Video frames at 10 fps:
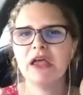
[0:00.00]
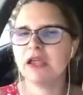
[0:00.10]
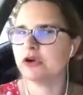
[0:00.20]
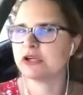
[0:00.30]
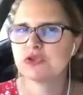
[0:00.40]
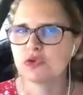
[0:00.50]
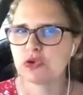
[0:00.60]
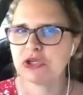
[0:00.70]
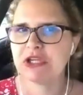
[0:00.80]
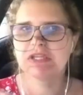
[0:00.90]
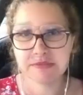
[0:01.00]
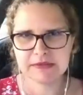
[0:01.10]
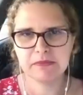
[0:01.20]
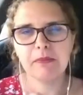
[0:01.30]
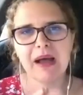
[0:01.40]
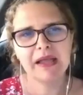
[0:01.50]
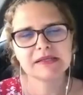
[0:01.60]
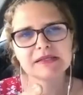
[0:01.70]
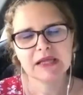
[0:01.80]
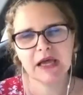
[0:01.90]
Ericksonian. My
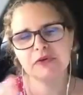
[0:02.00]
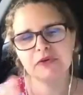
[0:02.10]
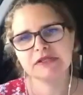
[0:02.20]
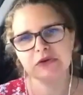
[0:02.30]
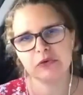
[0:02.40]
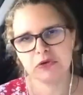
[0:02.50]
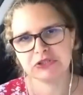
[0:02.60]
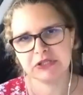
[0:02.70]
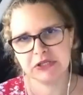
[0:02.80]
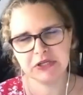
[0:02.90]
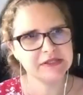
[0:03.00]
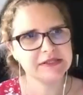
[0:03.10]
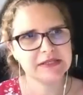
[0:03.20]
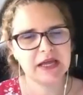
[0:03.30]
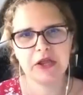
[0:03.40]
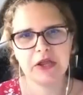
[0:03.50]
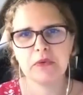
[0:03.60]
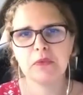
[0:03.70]
style is the Ericksonian style,